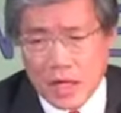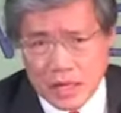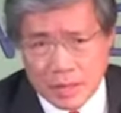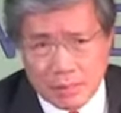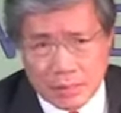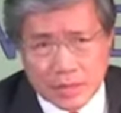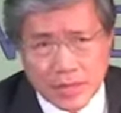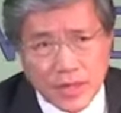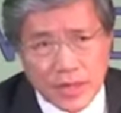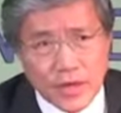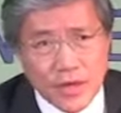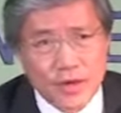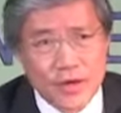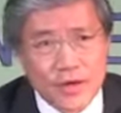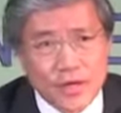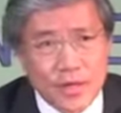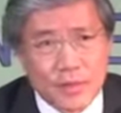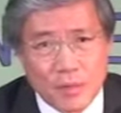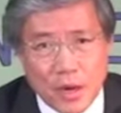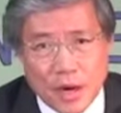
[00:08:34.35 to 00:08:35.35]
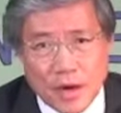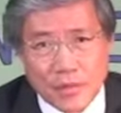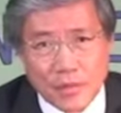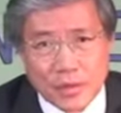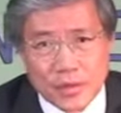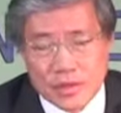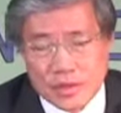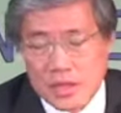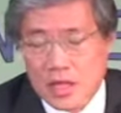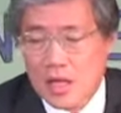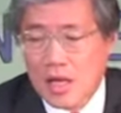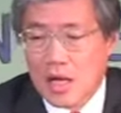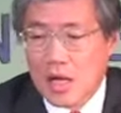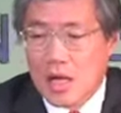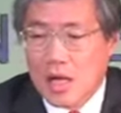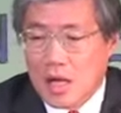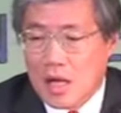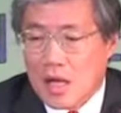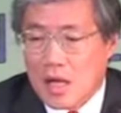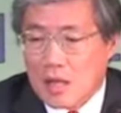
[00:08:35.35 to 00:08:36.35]
and particularly the borrowers,
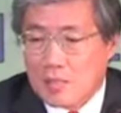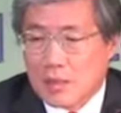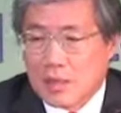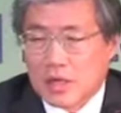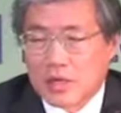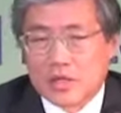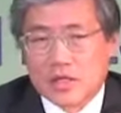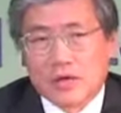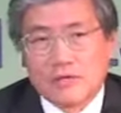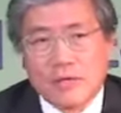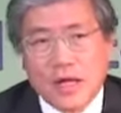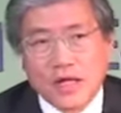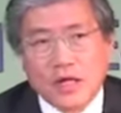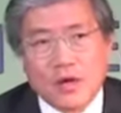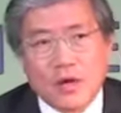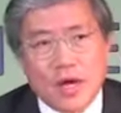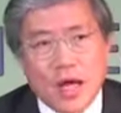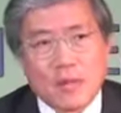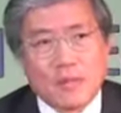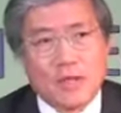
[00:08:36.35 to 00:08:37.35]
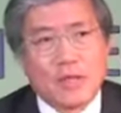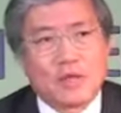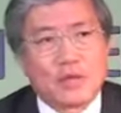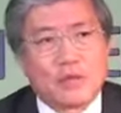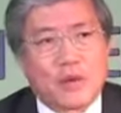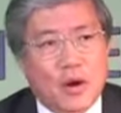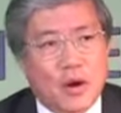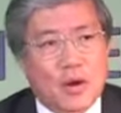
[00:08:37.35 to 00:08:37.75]
because if they don't come in to